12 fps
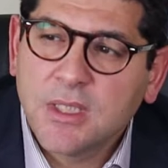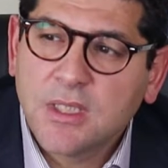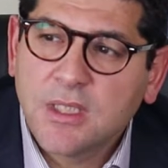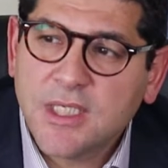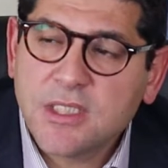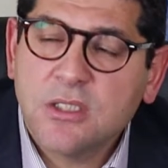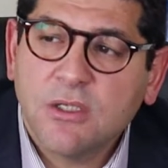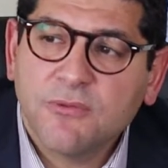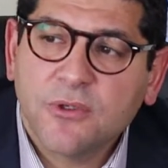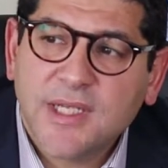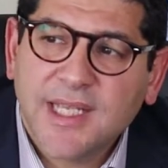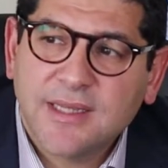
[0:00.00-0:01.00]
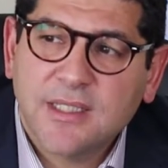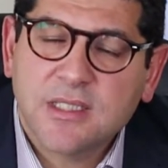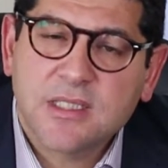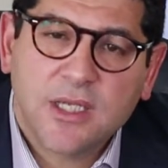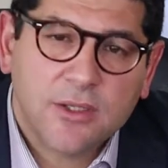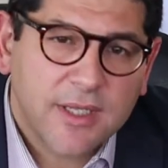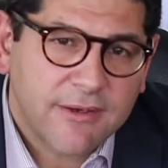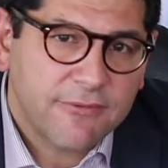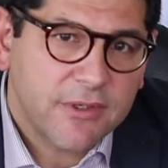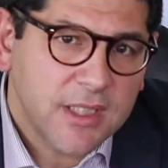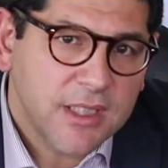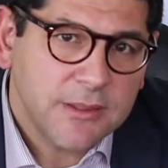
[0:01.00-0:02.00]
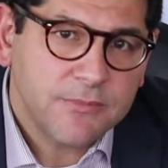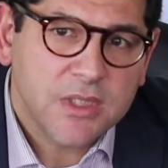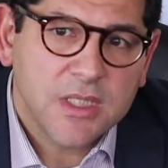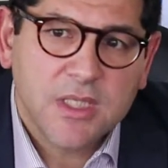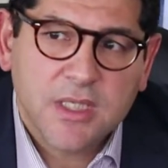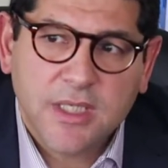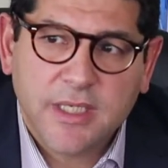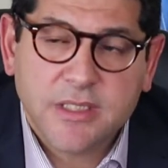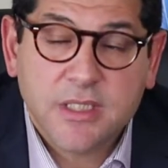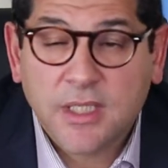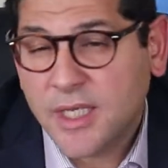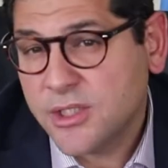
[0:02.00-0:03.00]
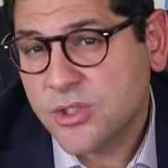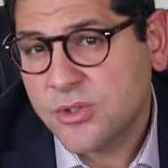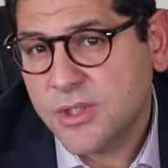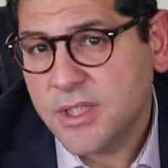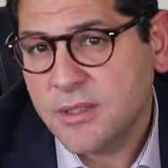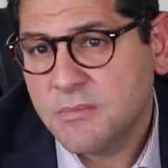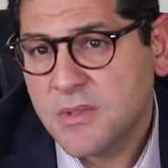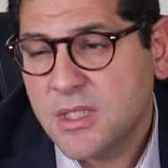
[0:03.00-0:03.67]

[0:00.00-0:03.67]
Let's not forget that South Africa, as a country,